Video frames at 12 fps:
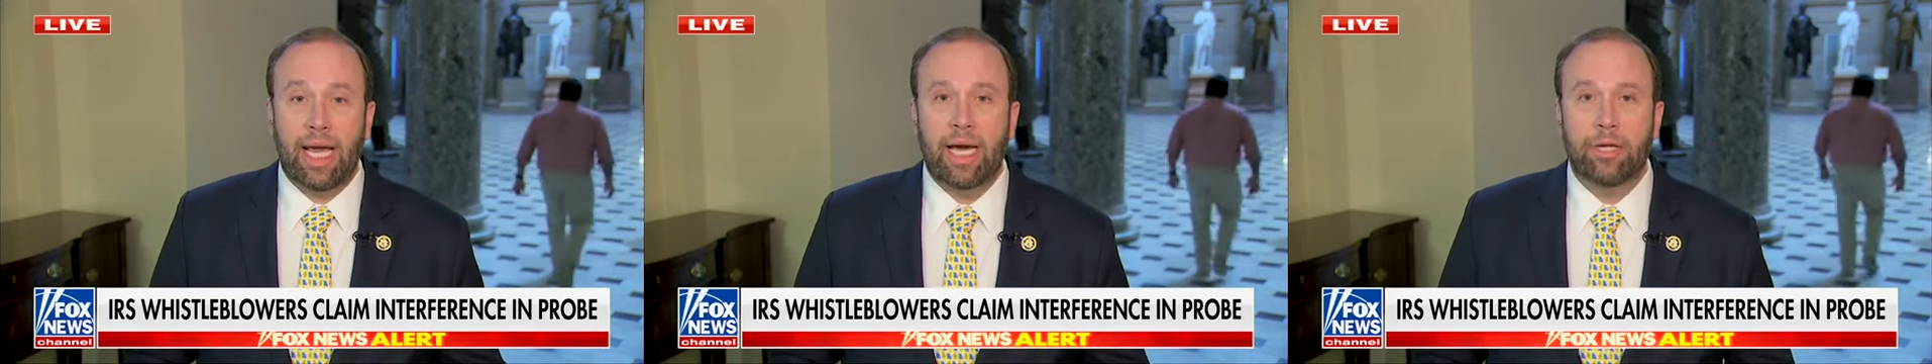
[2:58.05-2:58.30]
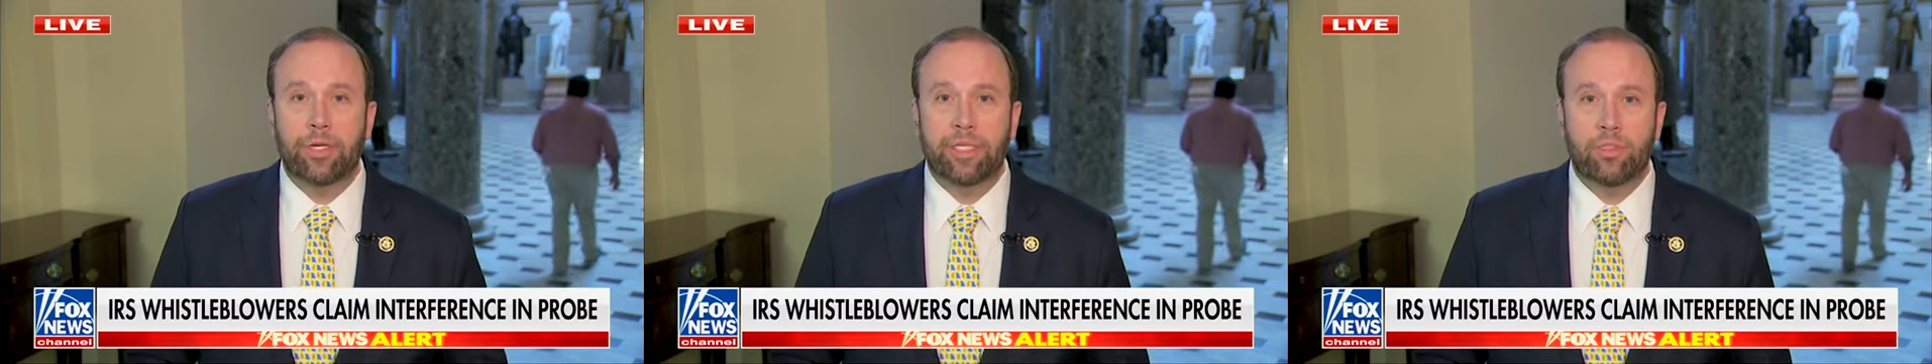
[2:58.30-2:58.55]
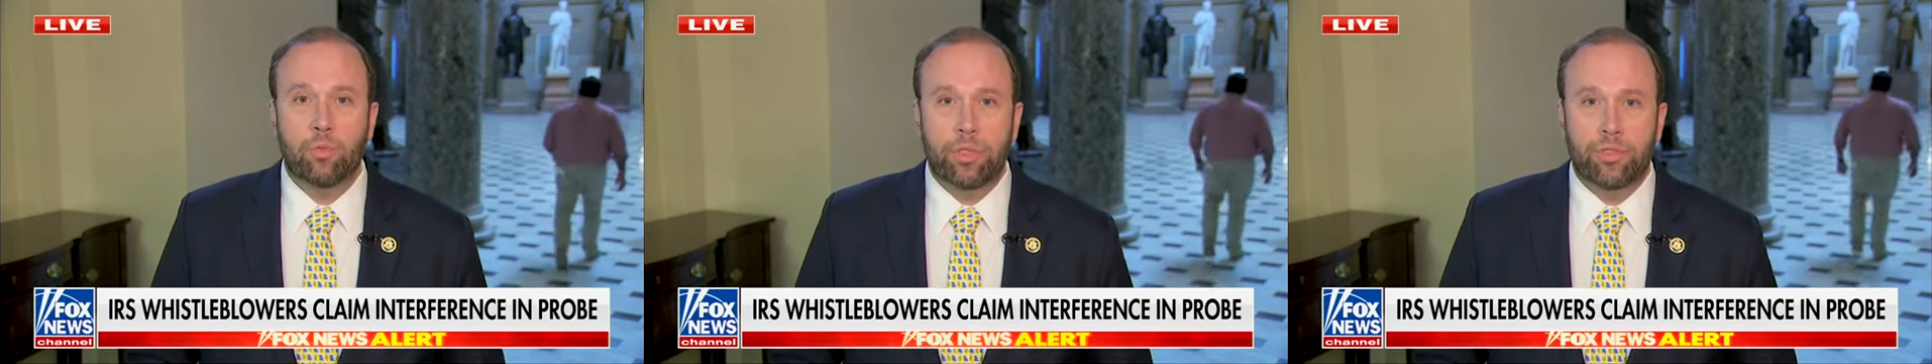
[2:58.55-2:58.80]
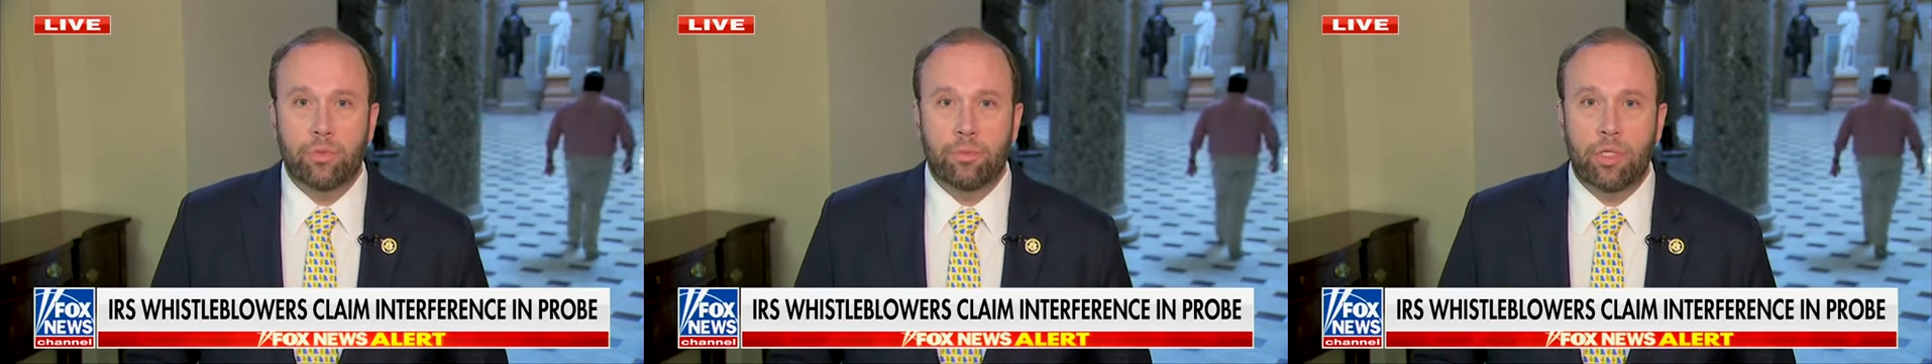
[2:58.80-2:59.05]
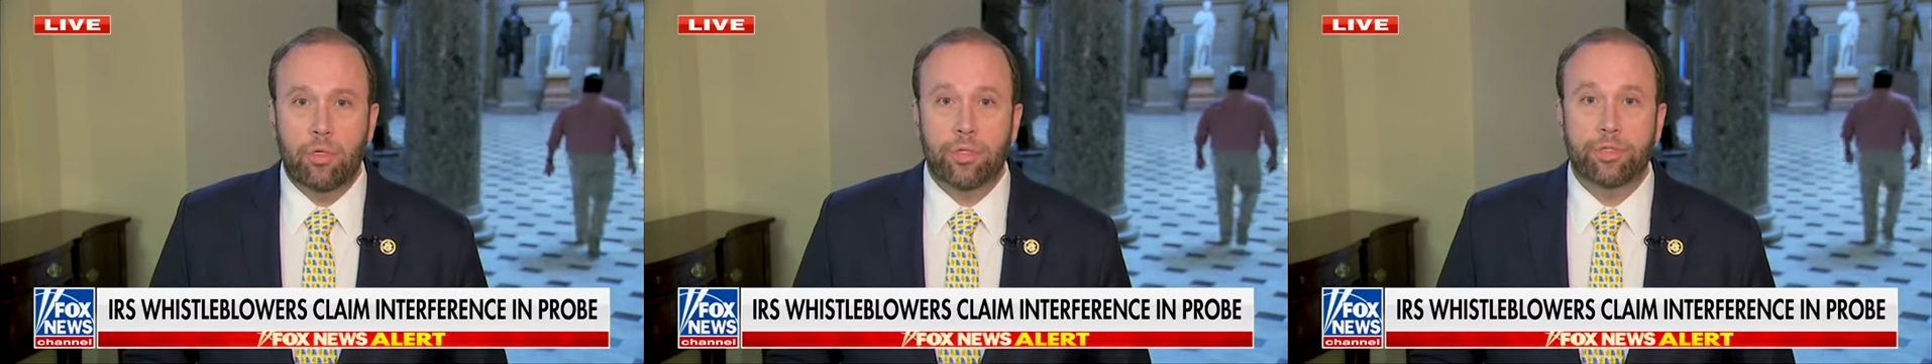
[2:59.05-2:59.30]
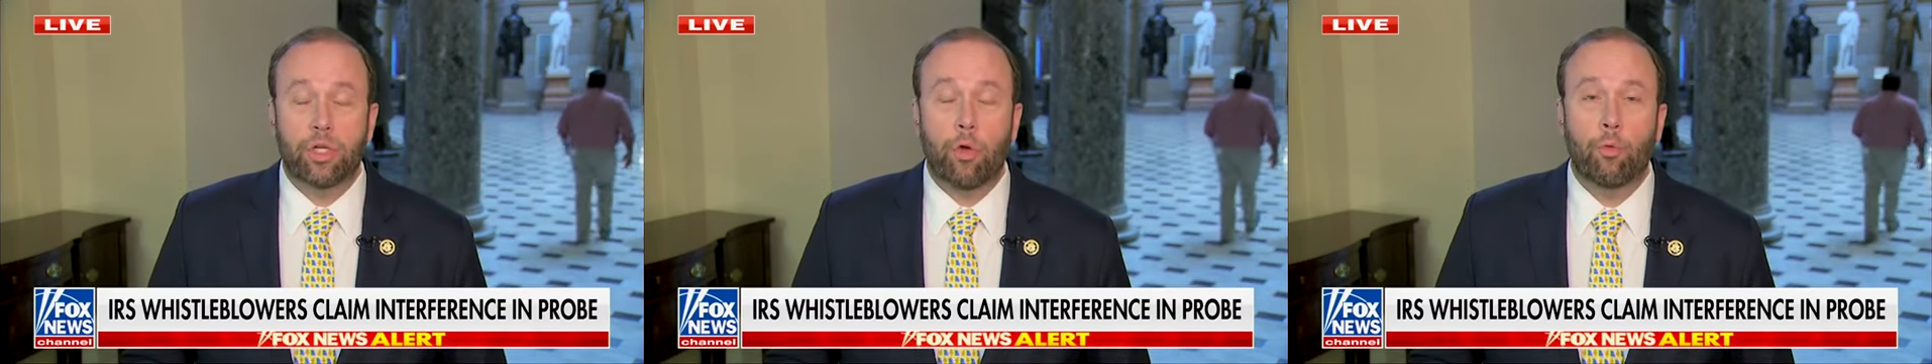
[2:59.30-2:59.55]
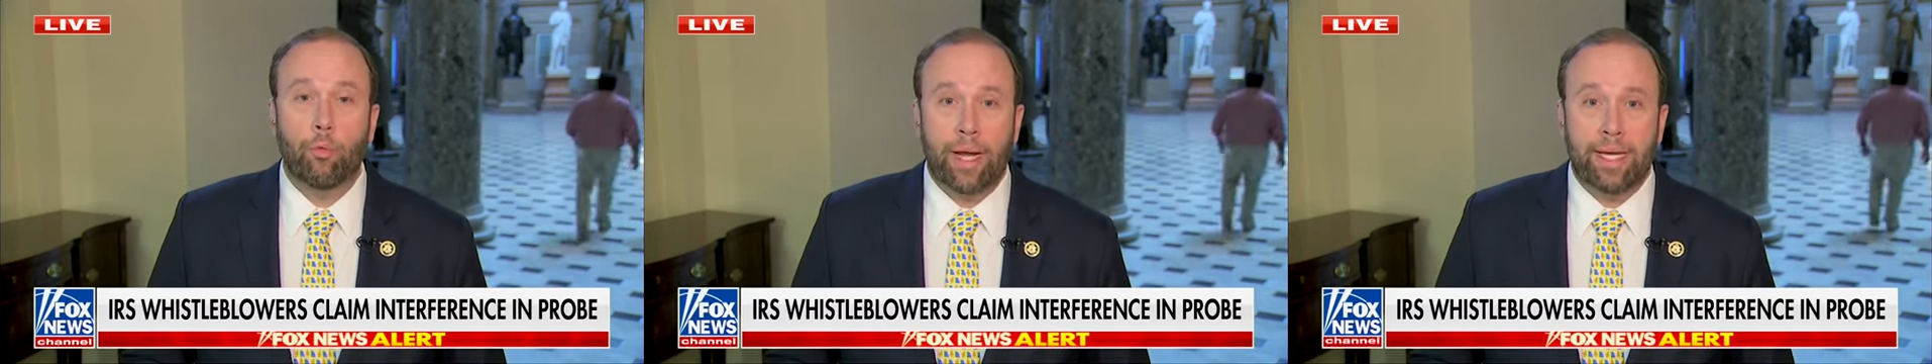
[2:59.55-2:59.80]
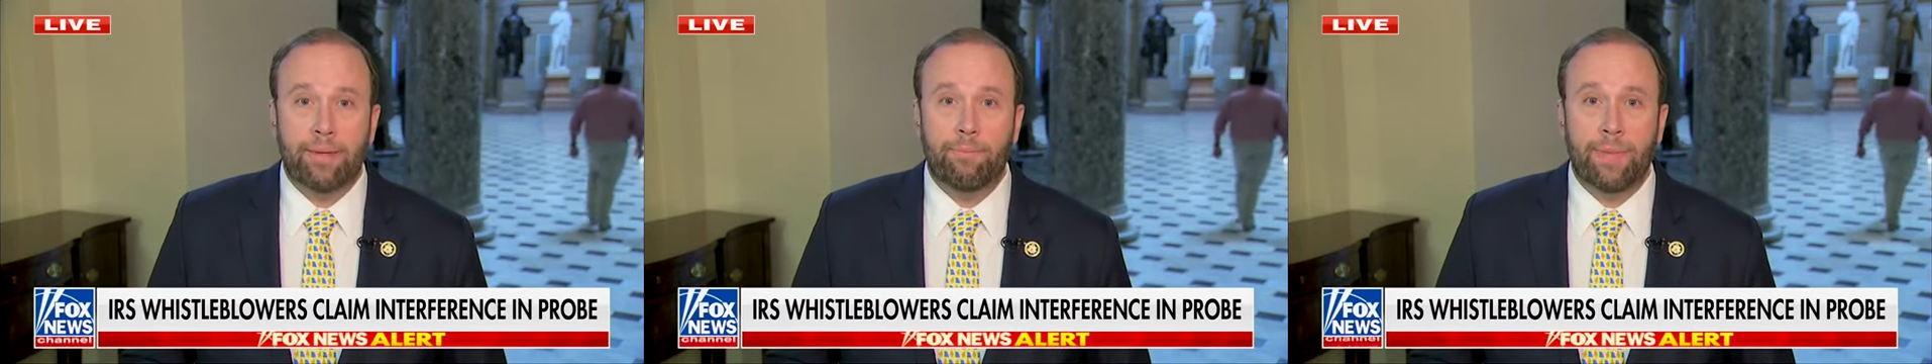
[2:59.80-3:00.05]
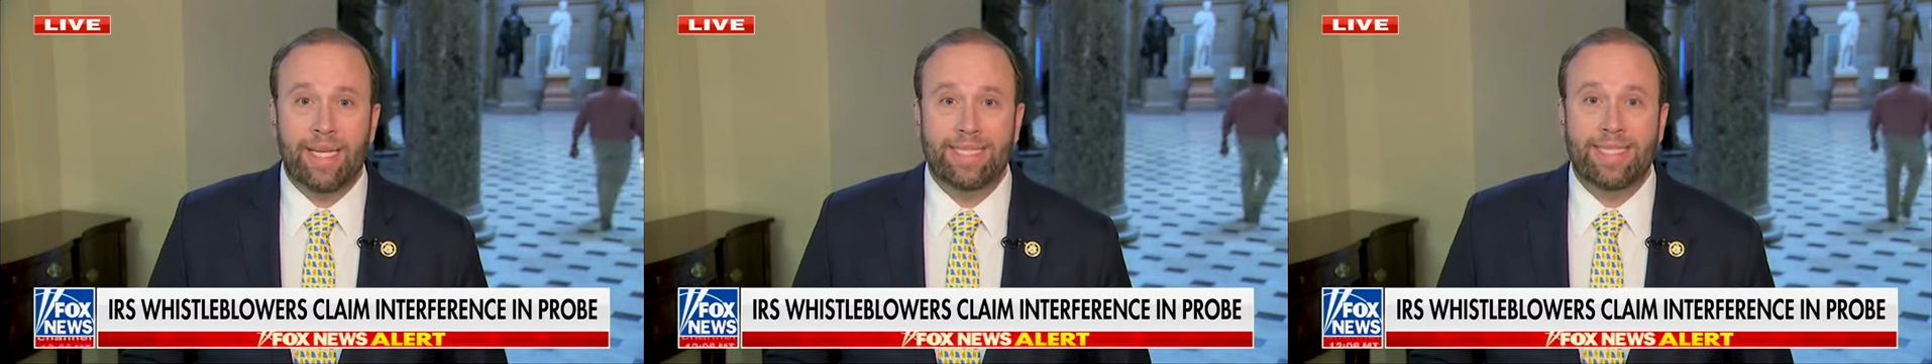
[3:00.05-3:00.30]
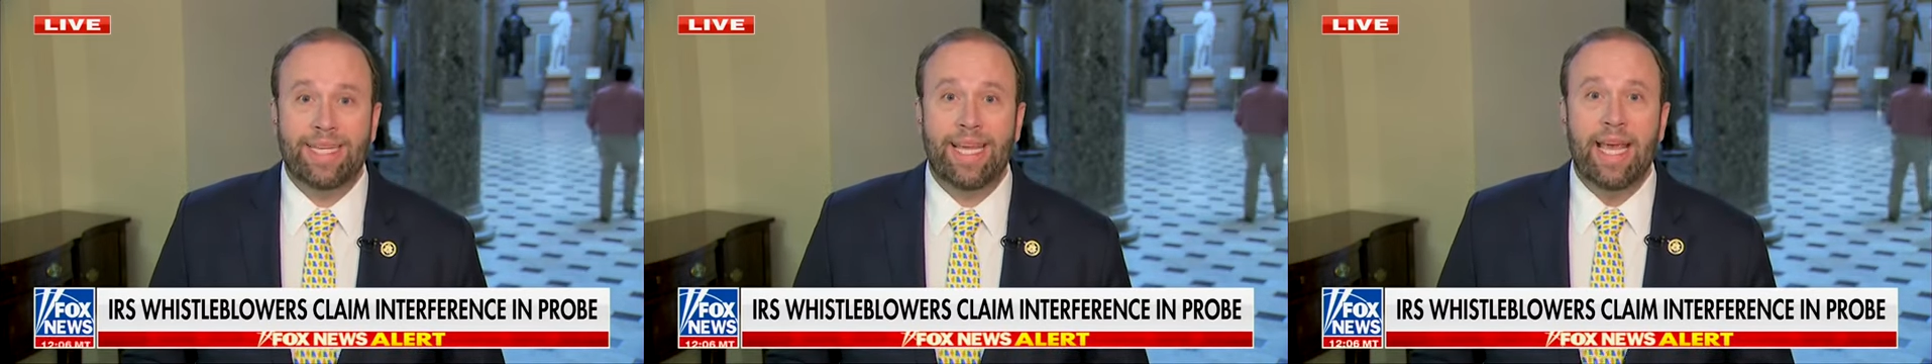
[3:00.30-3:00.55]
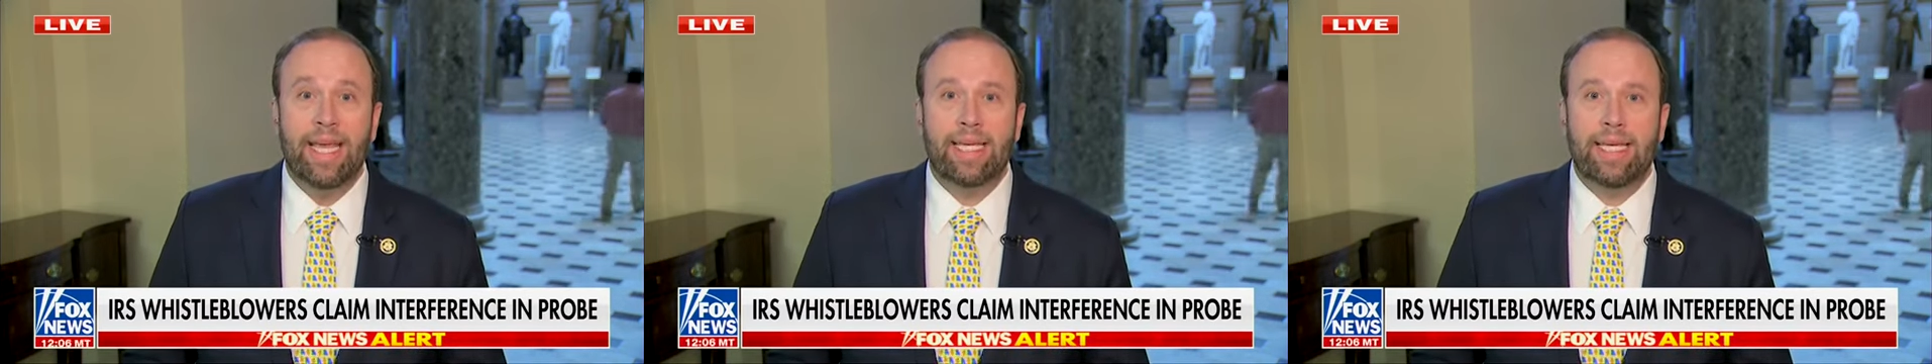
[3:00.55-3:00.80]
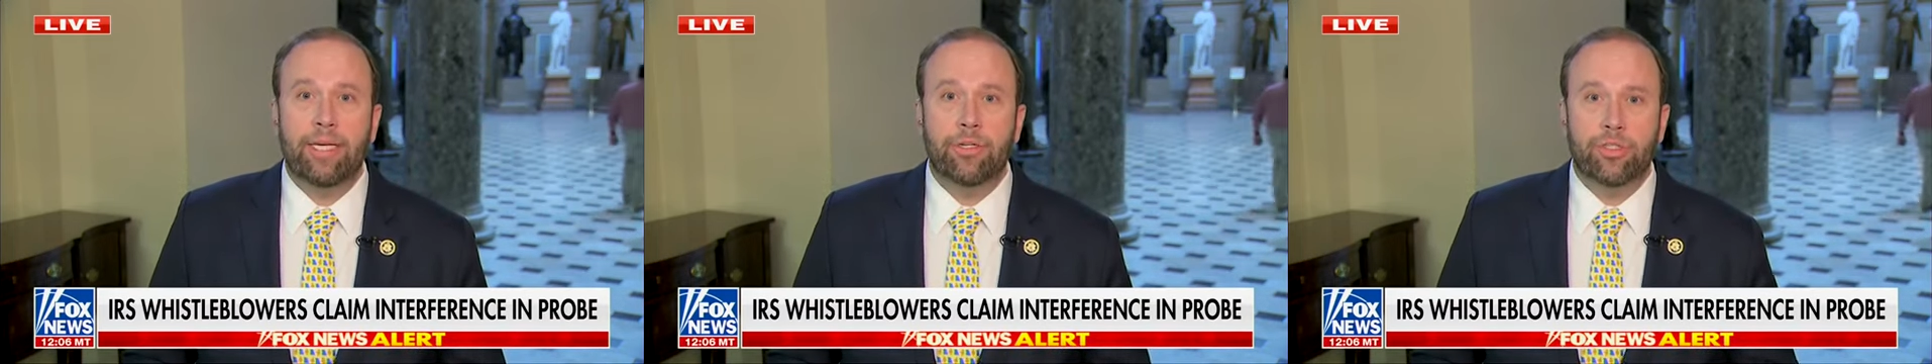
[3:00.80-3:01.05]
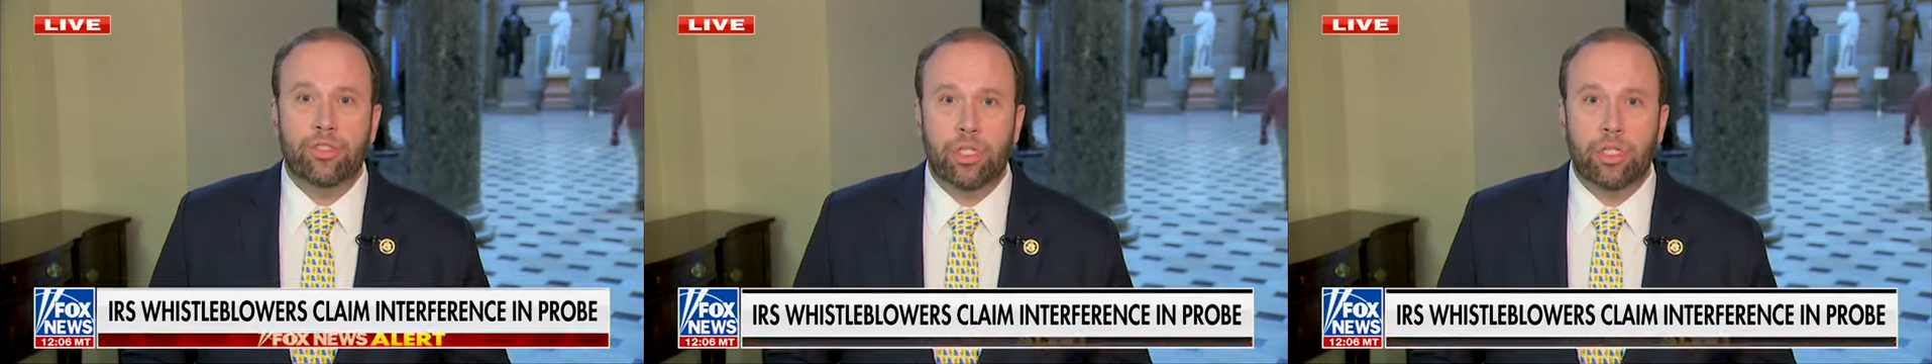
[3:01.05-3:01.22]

IRS whistleblowers recommended years